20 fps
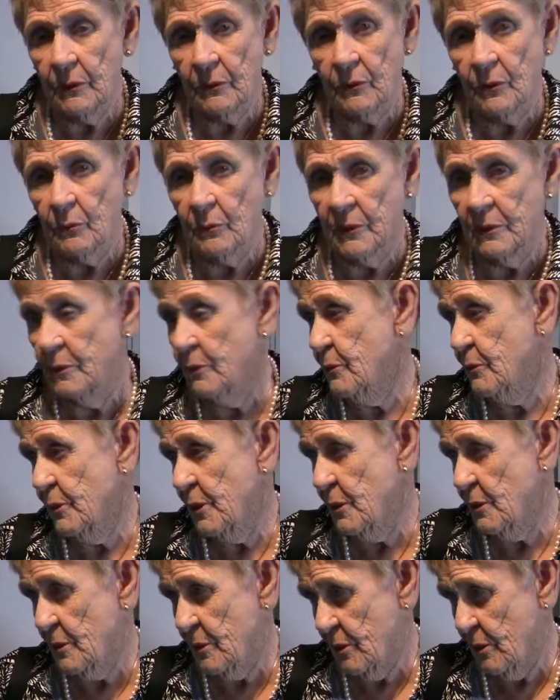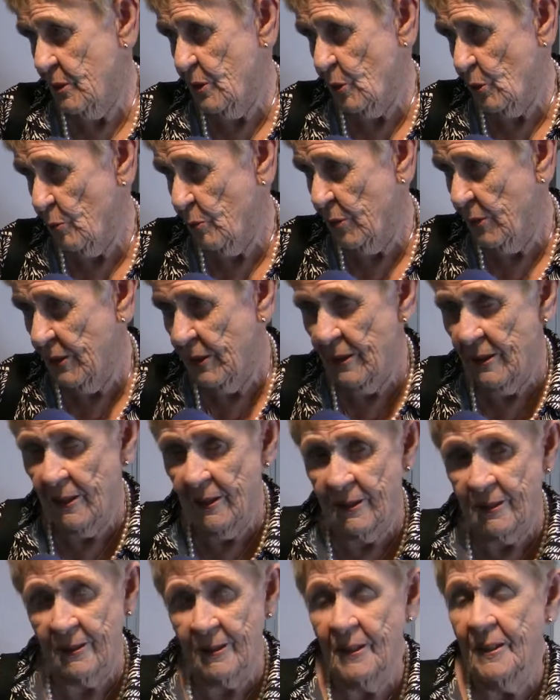the only one that tries to still
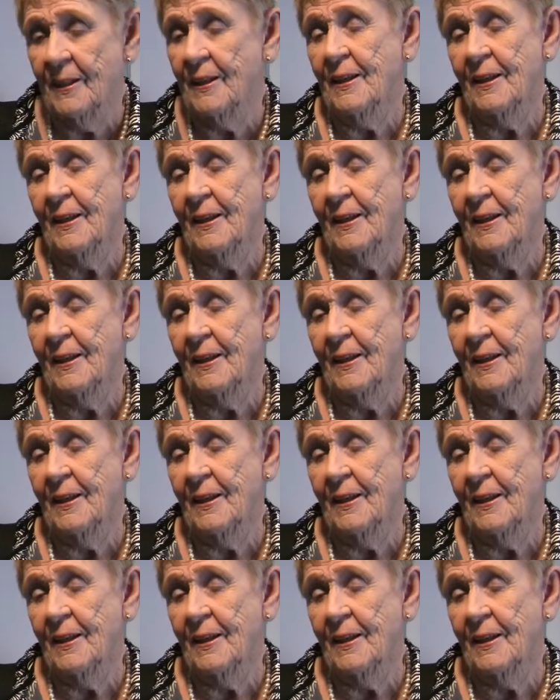play, and